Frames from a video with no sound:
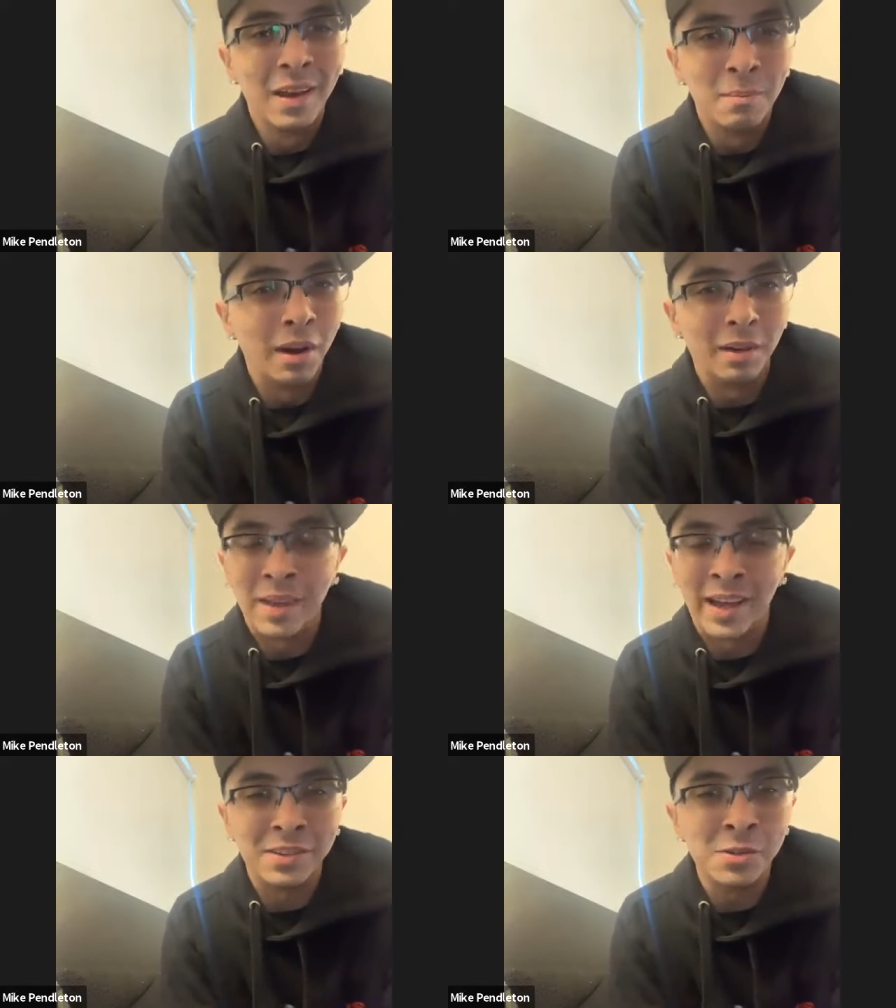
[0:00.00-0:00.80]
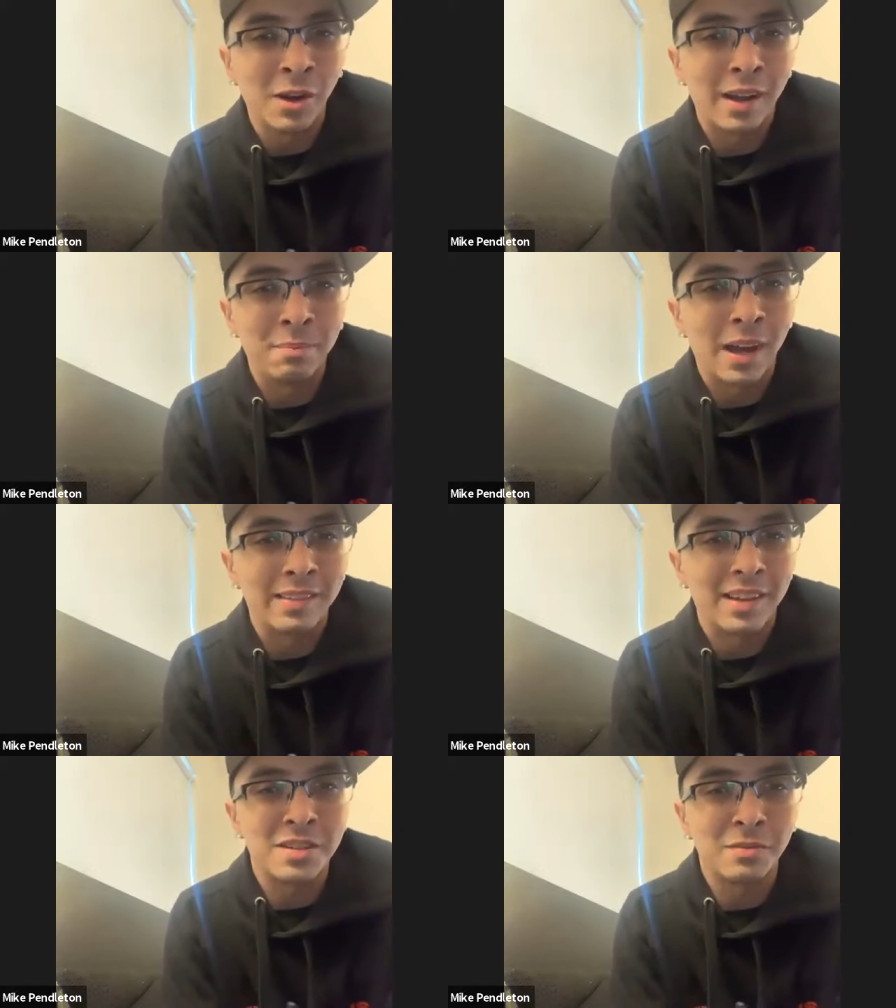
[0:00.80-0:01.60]
But man, you grabbed my
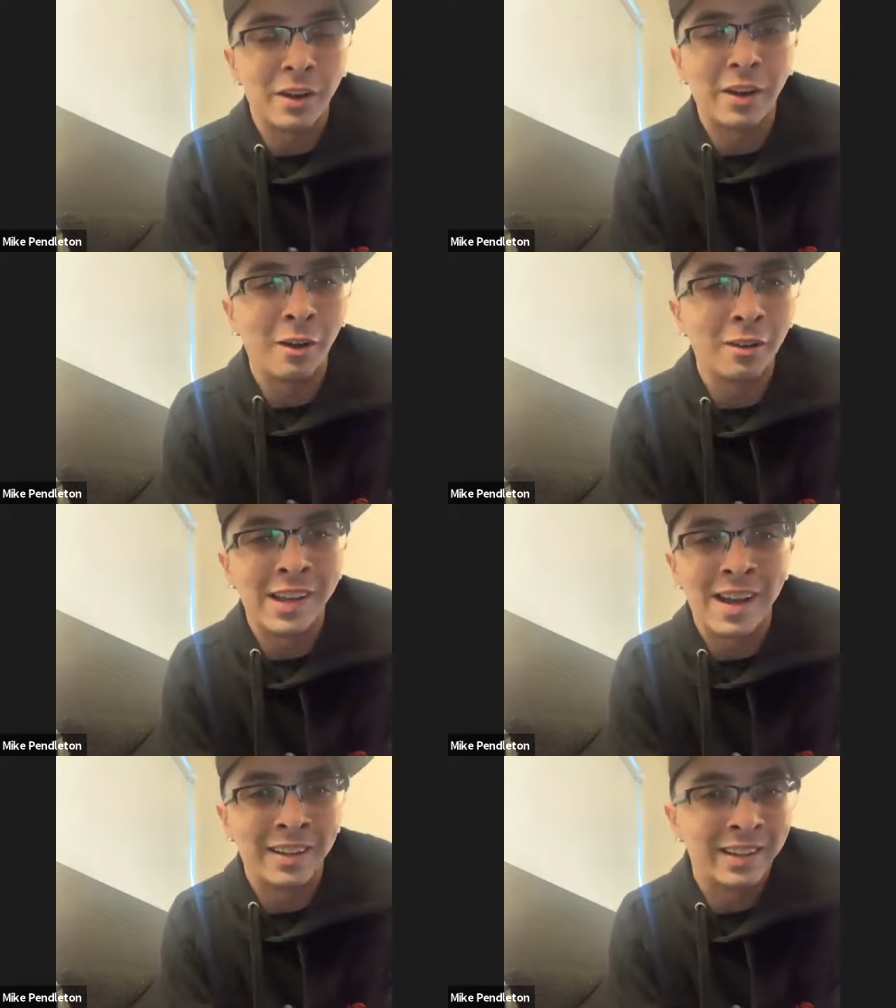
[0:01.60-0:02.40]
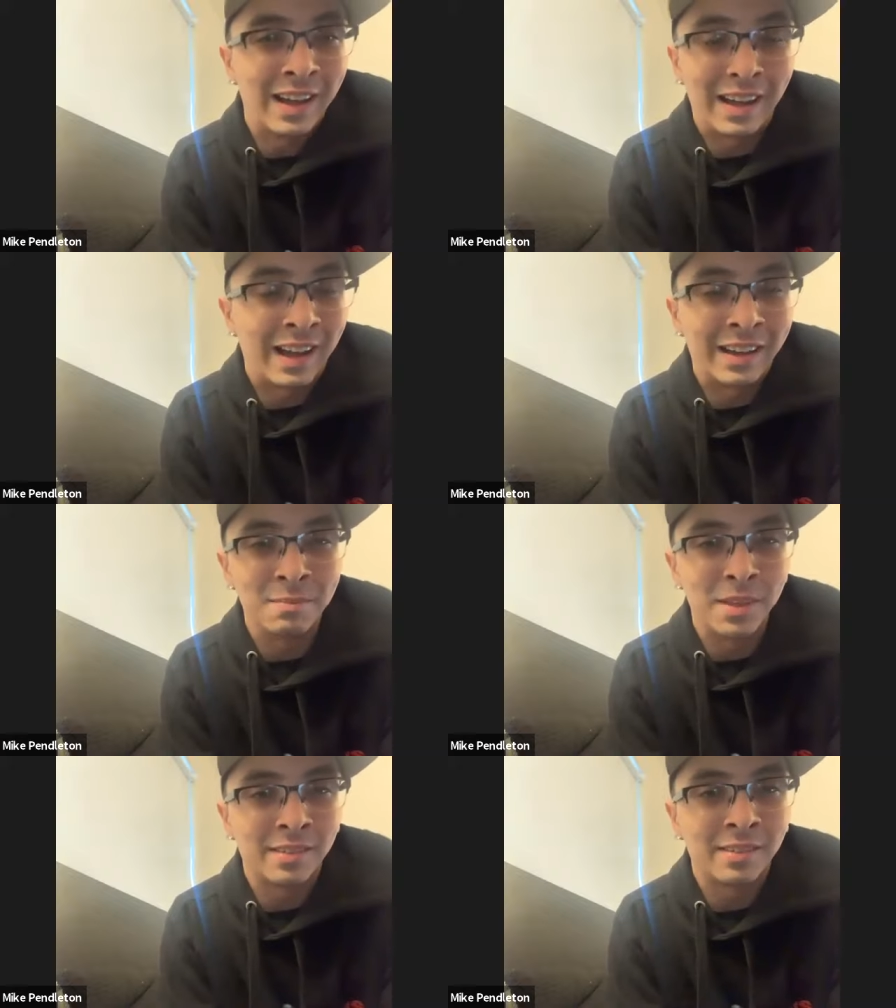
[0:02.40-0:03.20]
attention very early on, and I
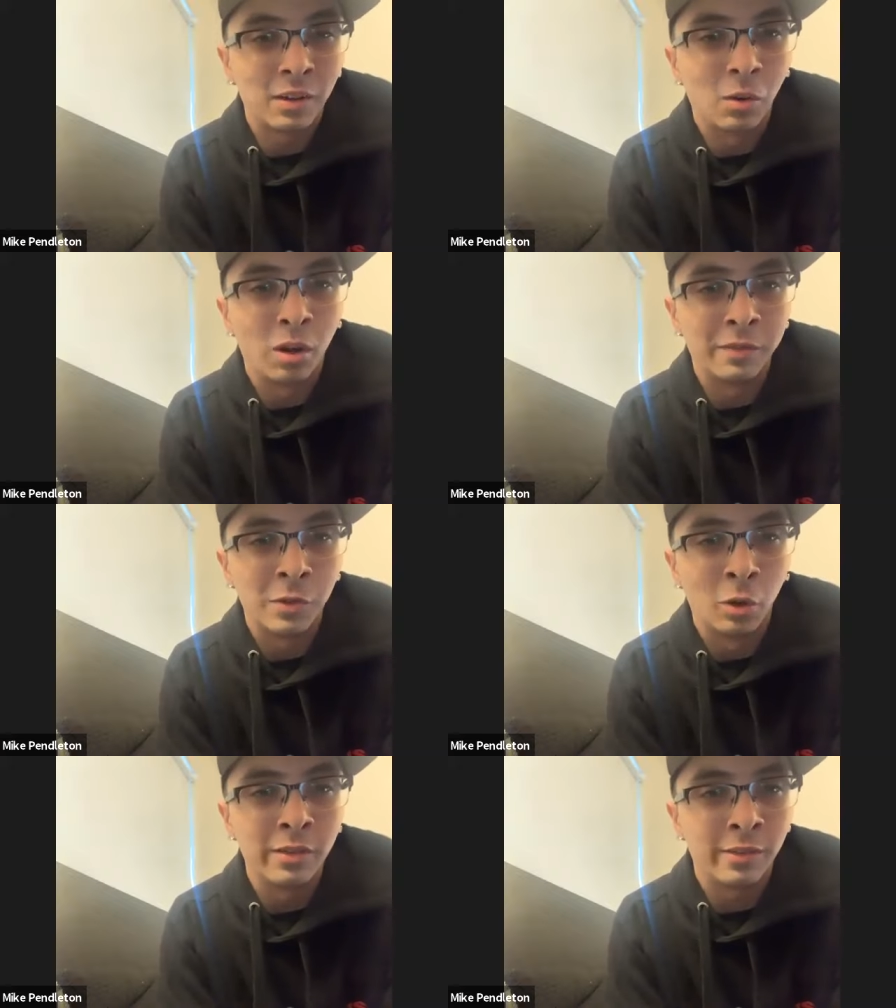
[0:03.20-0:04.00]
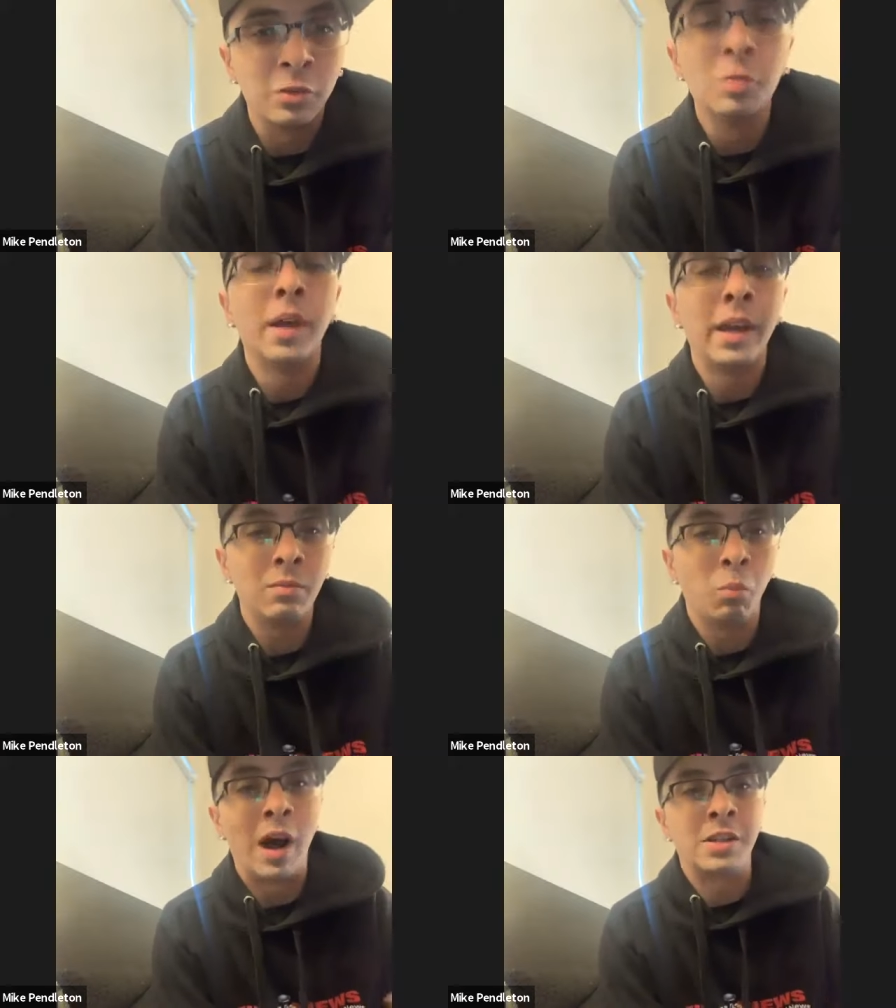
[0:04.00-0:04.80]
didn't miss a single one of yours. And you made
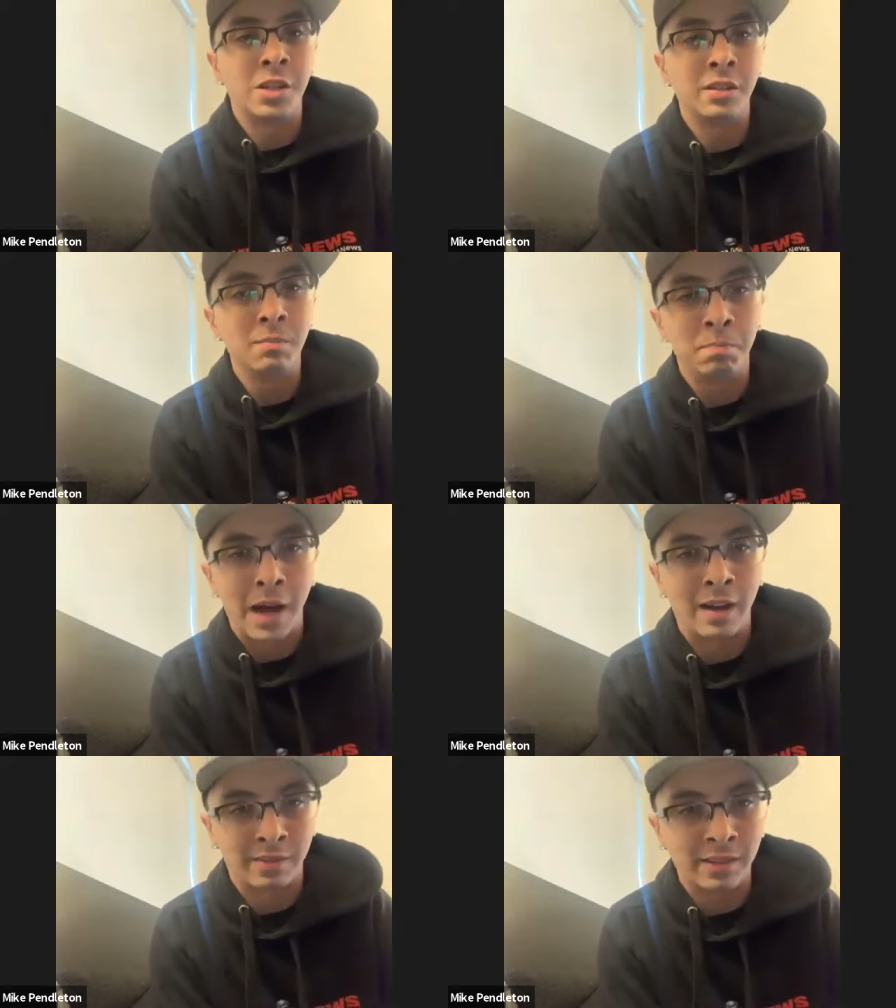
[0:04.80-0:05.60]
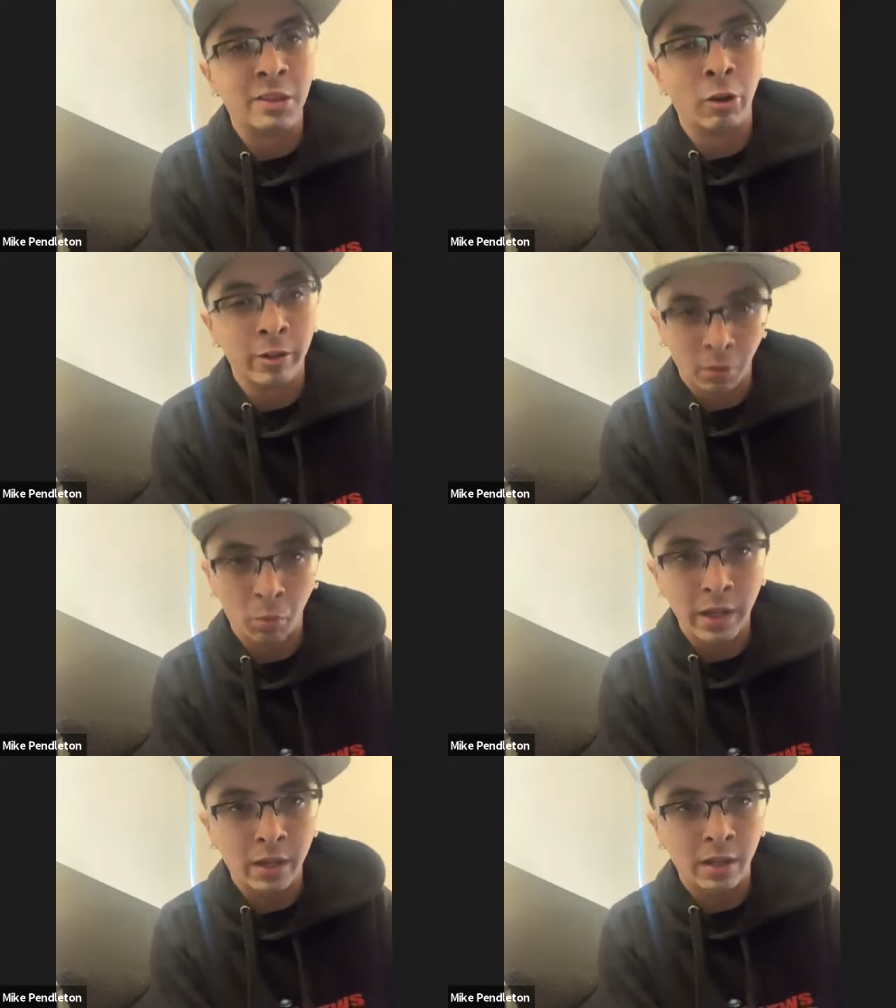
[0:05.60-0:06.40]
watching boxing during the
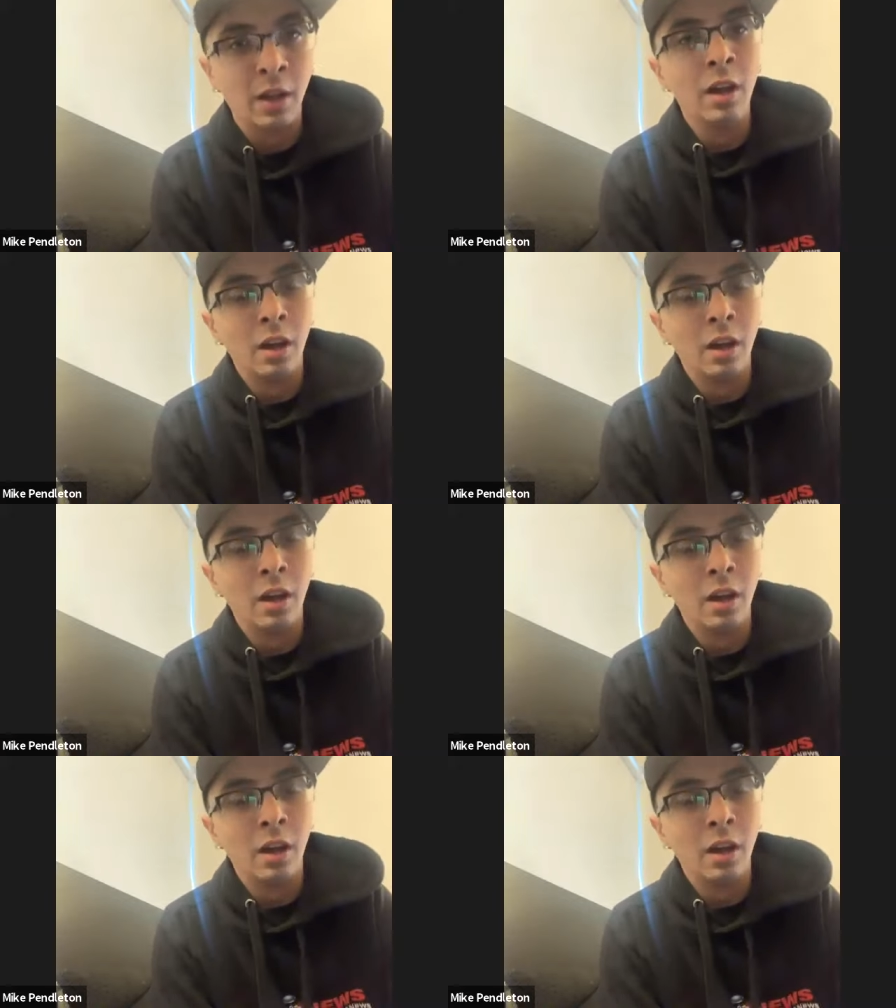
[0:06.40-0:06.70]
week,